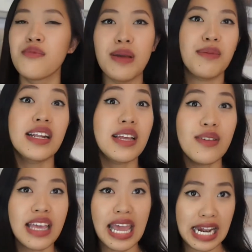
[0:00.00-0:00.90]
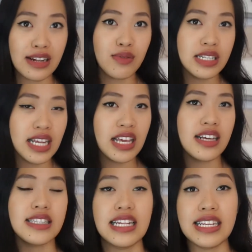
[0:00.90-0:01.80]
maybe to even Kaden one day,
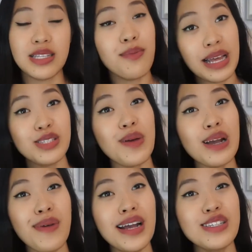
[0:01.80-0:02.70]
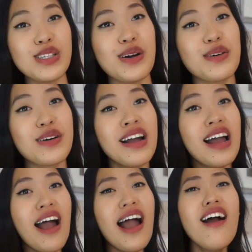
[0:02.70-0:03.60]
because it is a men's backpack. So
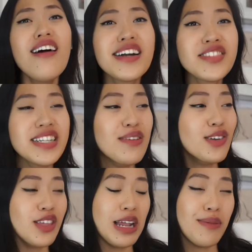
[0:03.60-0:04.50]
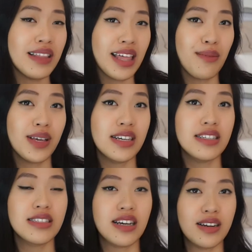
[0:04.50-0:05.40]
actually, I never thought about that,
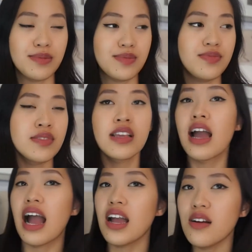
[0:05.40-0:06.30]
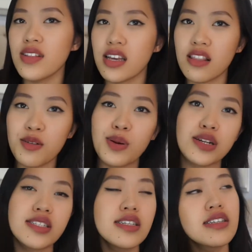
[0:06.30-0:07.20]
because I have like other
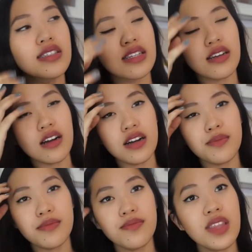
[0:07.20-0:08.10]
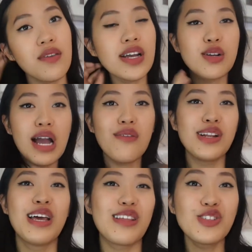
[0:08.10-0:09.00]
purses, and if I don't have
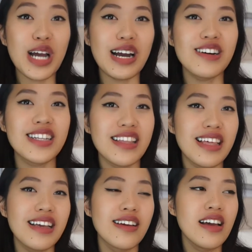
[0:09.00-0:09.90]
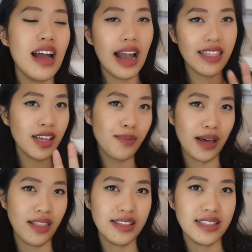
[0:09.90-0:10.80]
another child, I think
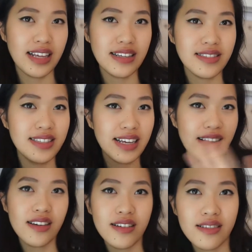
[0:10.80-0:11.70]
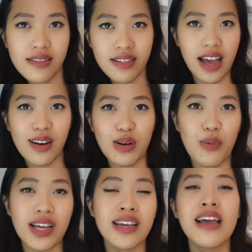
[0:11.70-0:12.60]
about these things, like, I don't
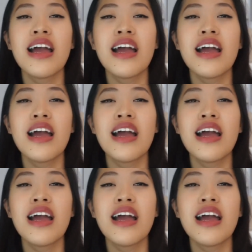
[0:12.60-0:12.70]
know why.